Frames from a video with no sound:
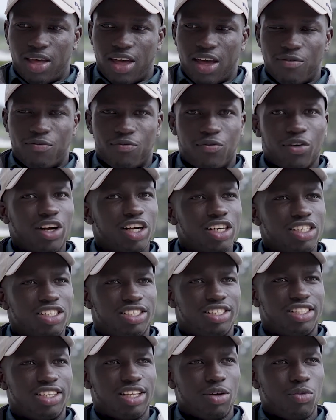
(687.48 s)
At
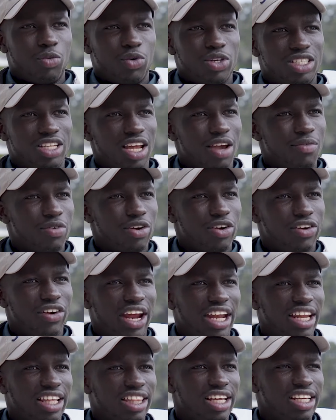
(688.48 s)
first, it was never
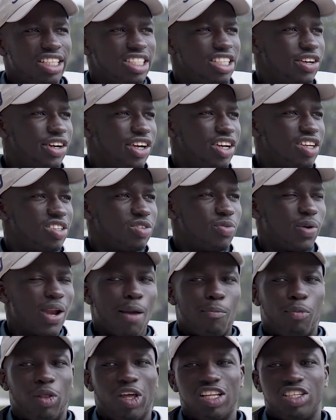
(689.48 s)
anything serious. When
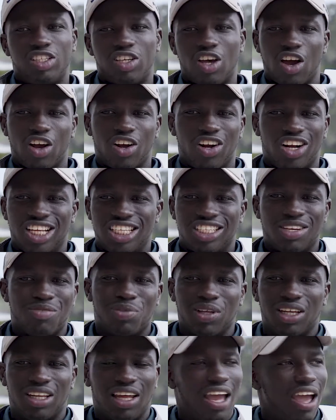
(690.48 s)
I played soccer, it's
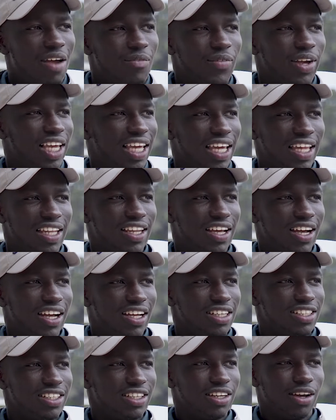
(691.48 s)
something that every kid
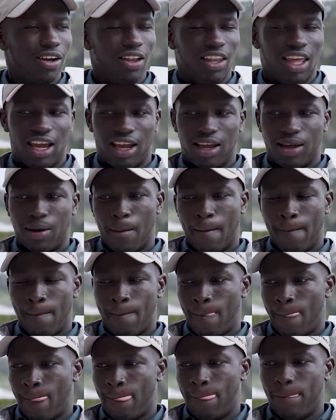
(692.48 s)
does. Like
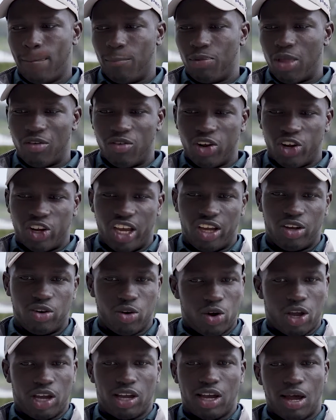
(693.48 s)
every kid
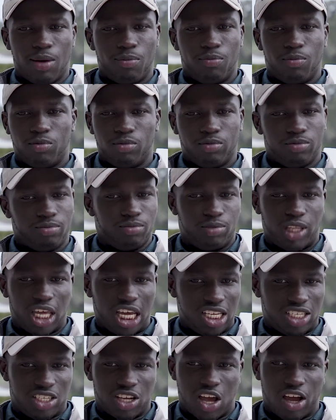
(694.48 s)
growing up
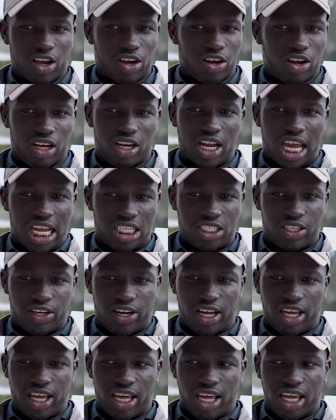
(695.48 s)
plays soccer in
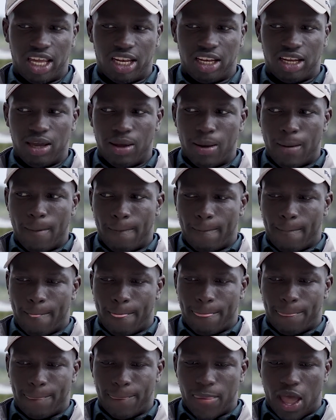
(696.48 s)
Nigeria,
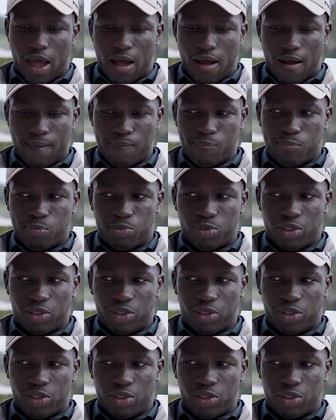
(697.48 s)
and